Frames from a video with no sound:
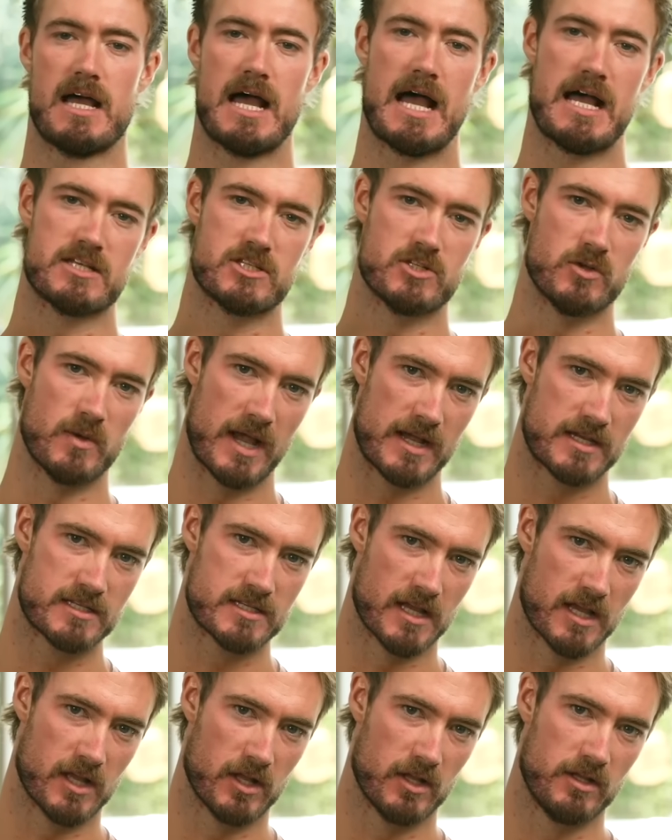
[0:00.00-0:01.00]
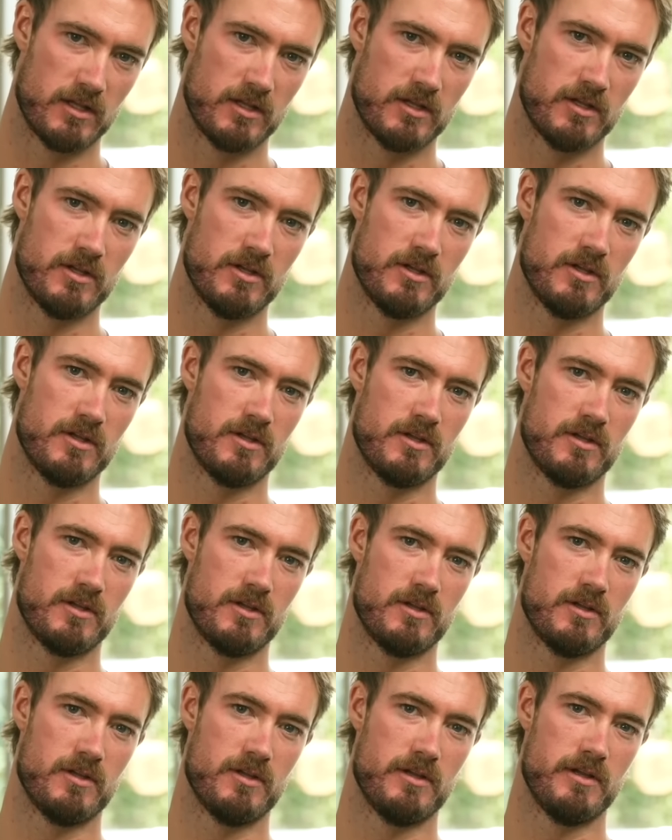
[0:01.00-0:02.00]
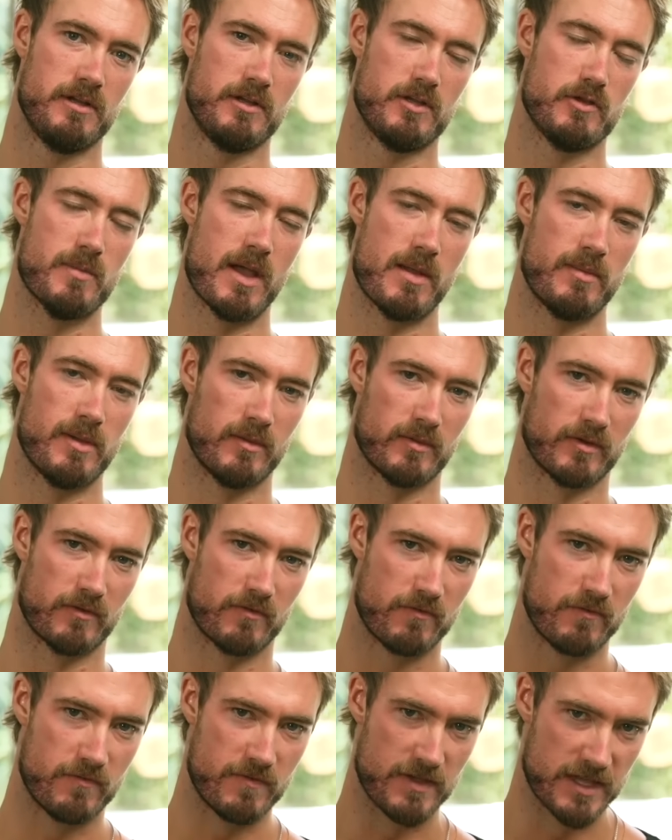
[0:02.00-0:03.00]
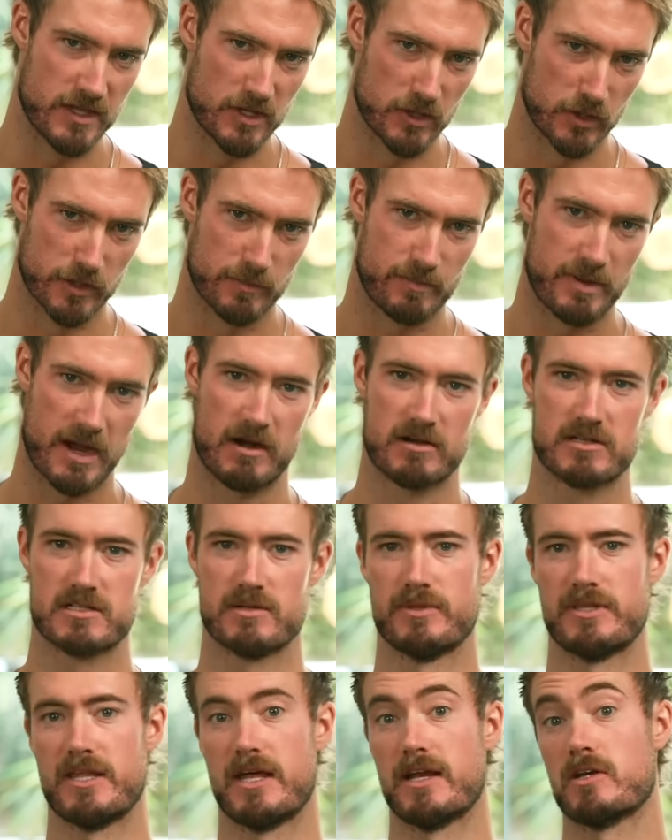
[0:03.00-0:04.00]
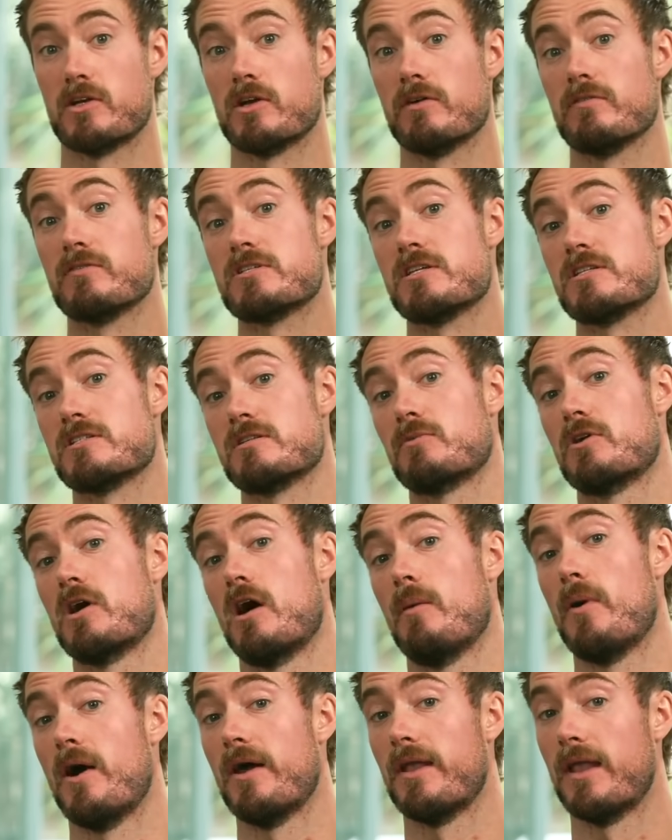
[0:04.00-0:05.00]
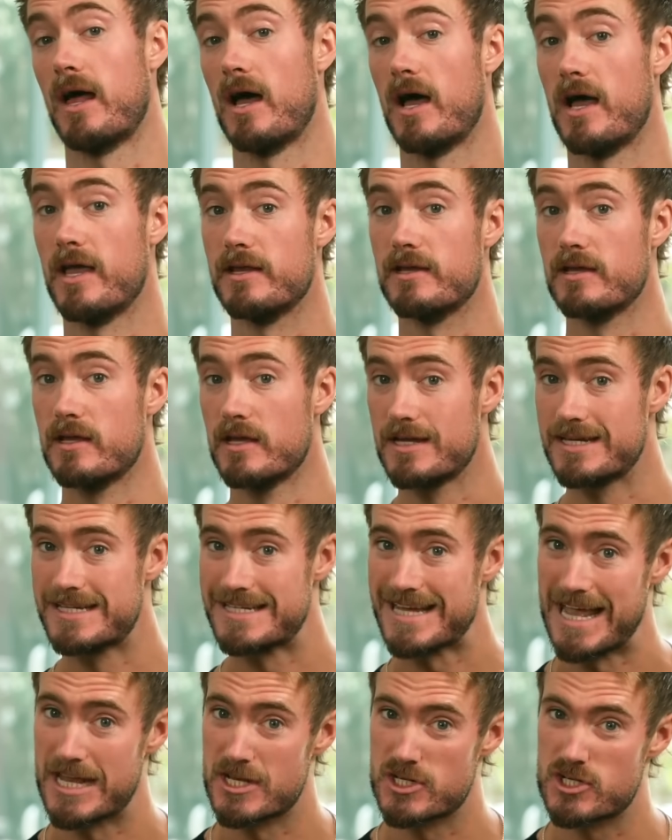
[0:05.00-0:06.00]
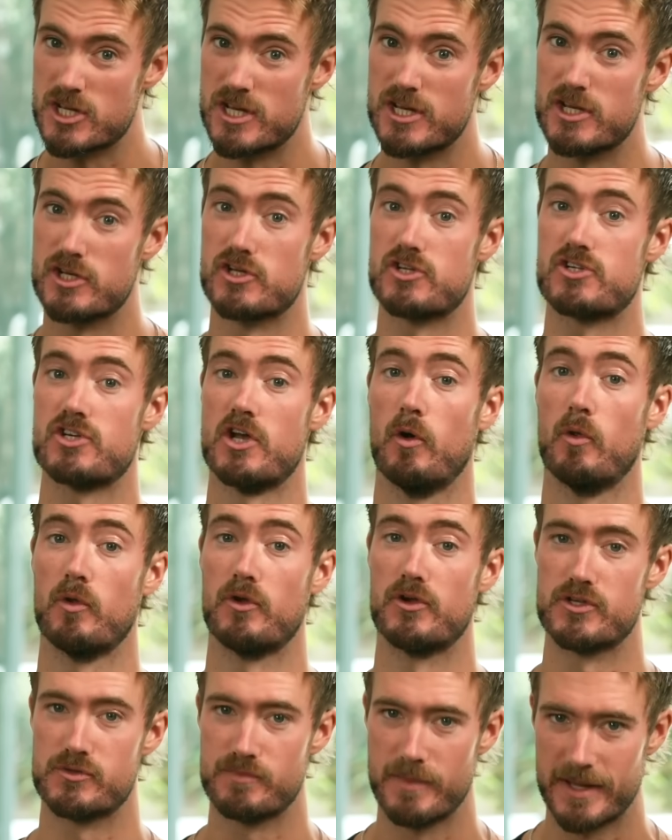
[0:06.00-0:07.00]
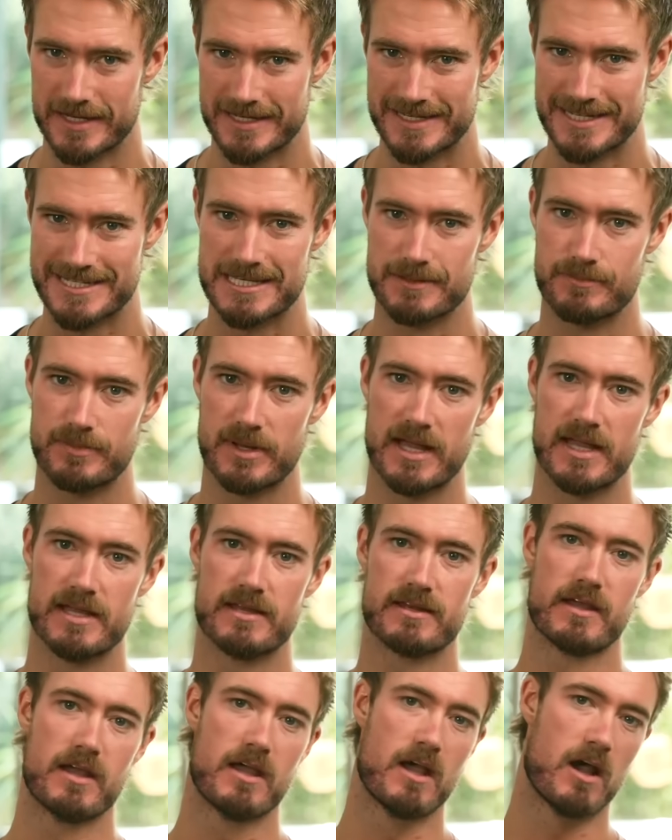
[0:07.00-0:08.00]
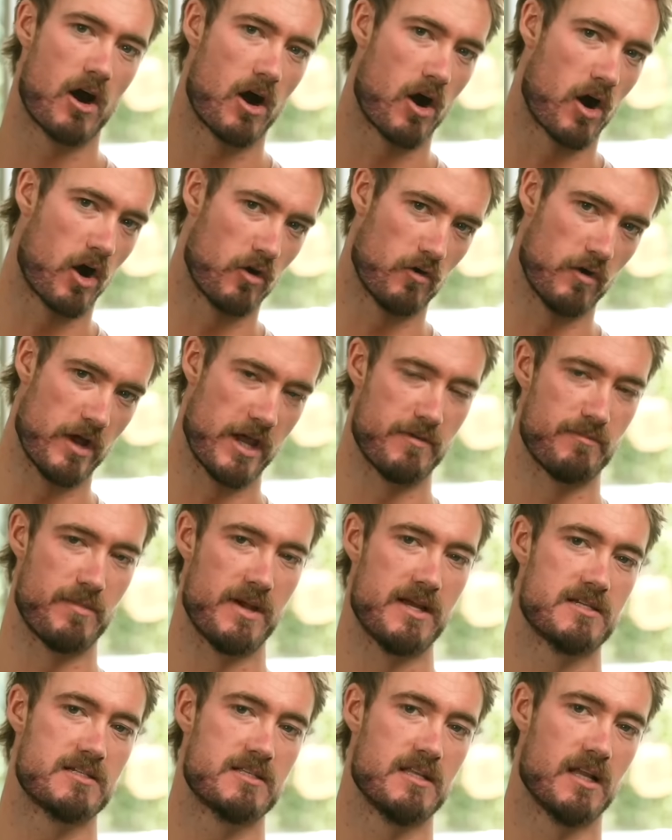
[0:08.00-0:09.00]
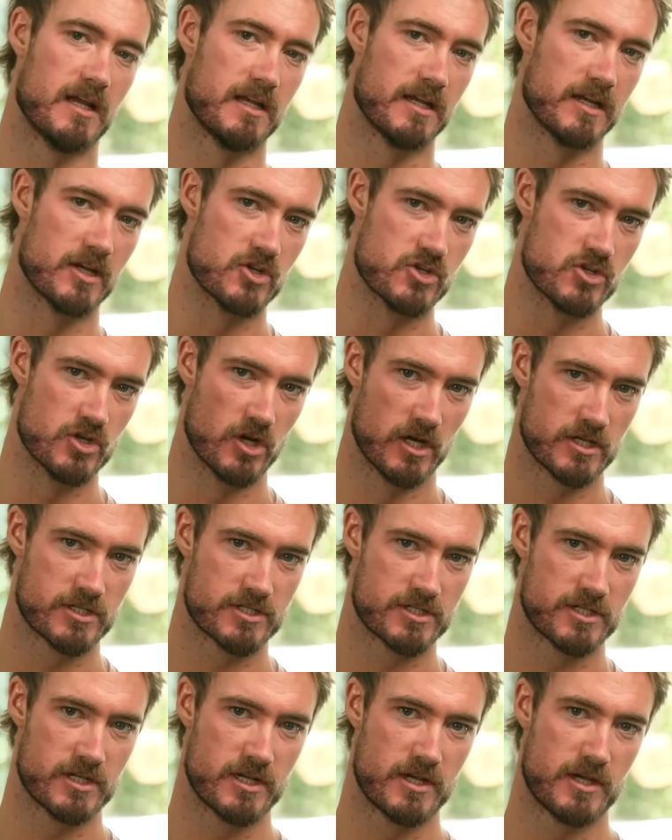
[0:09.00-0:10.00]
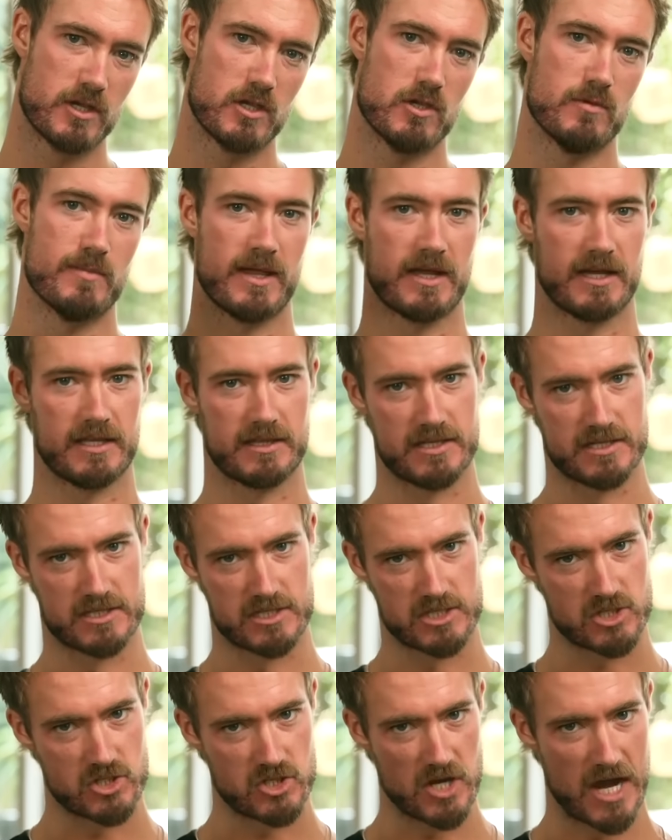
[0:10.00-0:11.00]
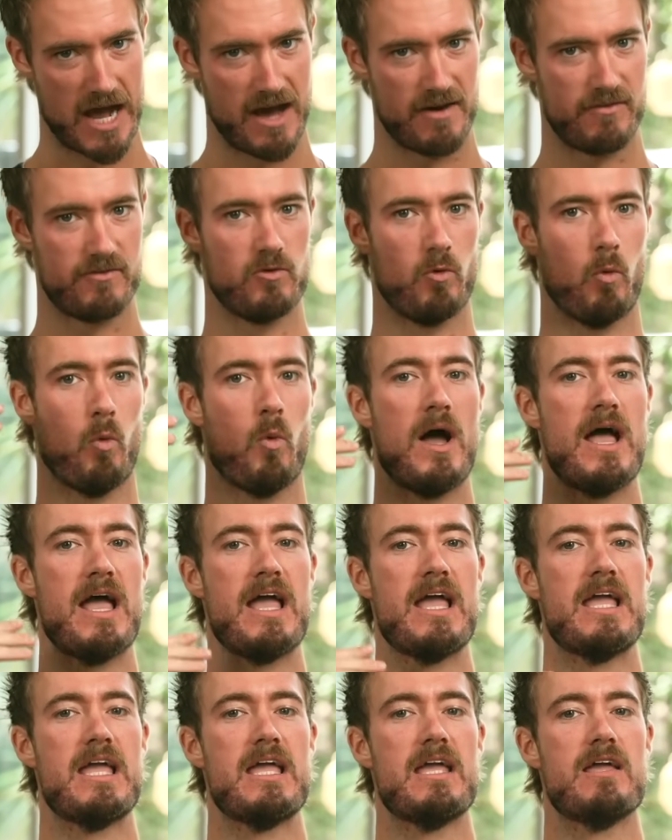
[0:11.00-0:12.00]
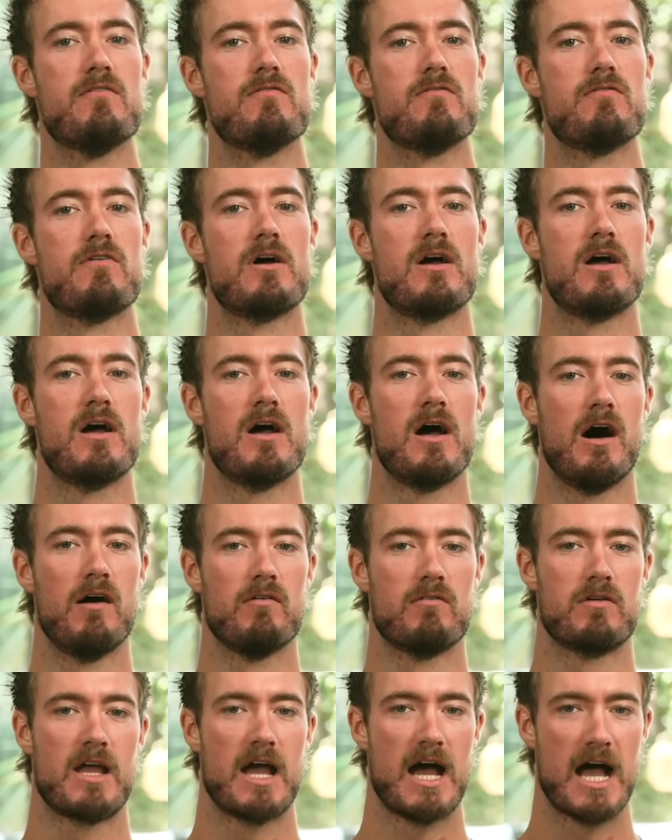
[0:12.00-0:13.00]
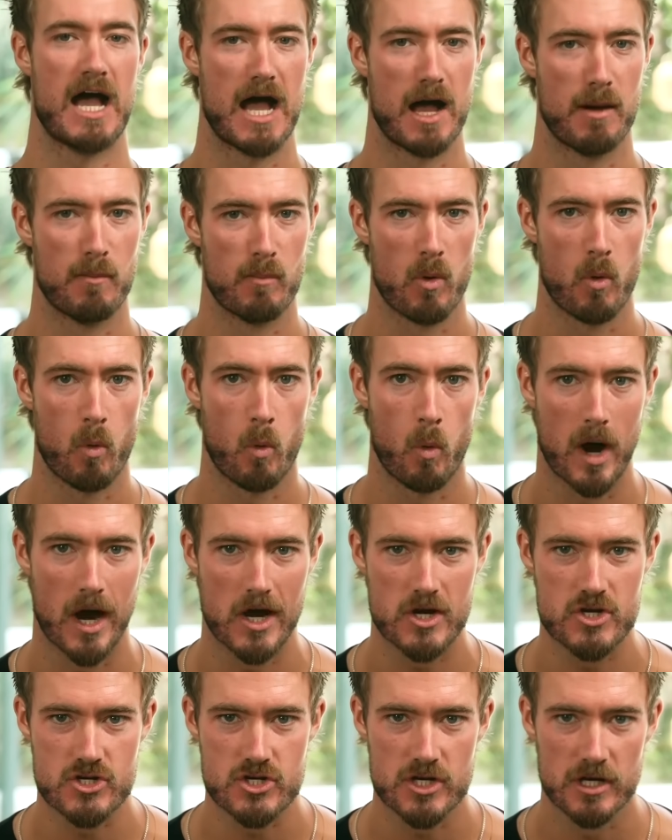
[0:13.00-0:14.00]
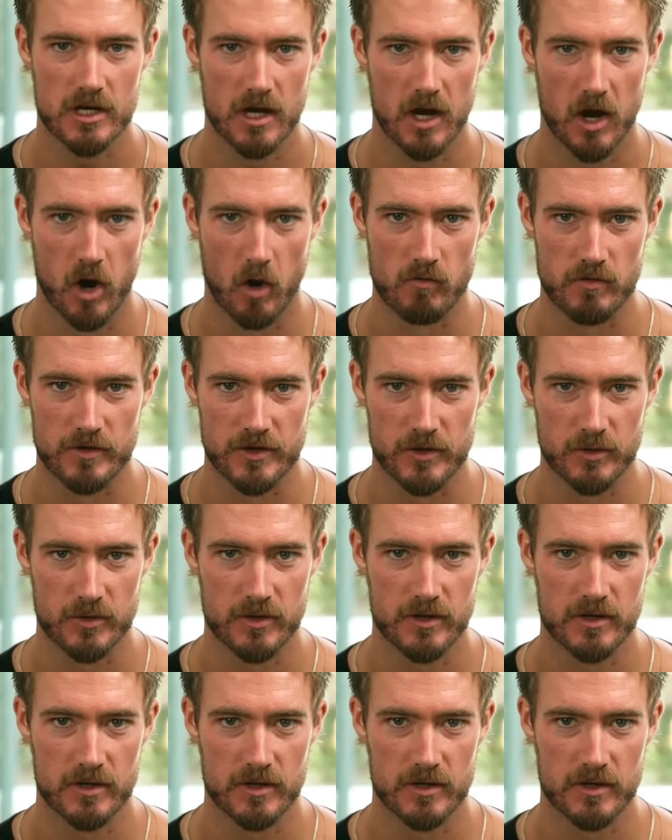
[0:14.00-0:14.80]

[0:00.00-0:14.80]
As you exhale, you may be able to feel the parasympathetic nervous system come online. Tension in your shoulders may dissipate. Heart rate may slightly adjust. You may get this soft wave of calm wash over you.